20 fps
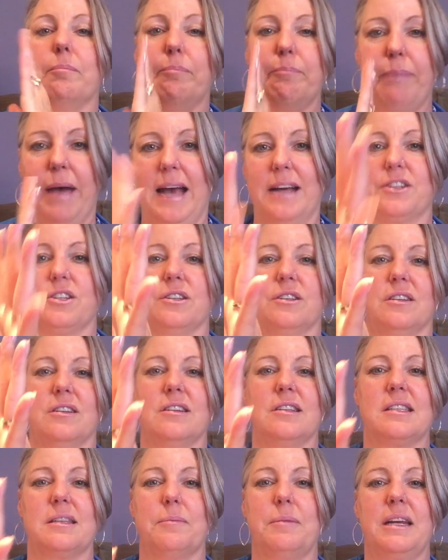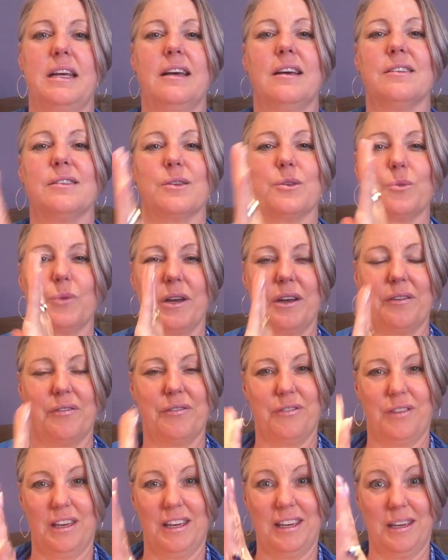bashes into somebody else's way of
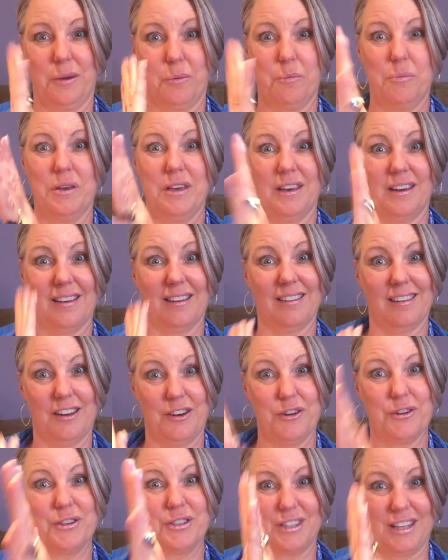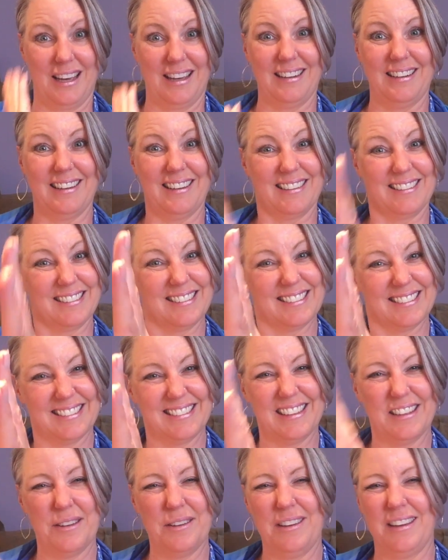thinking, being, understanding,
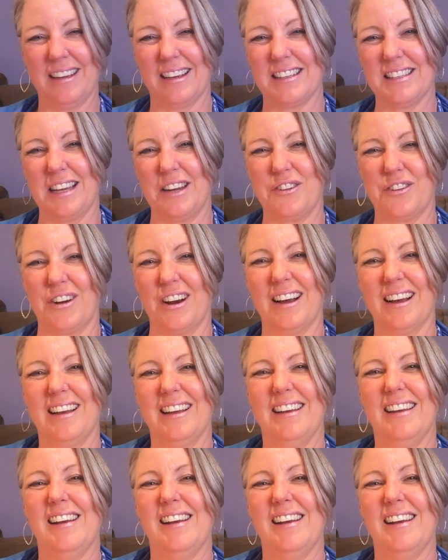etc.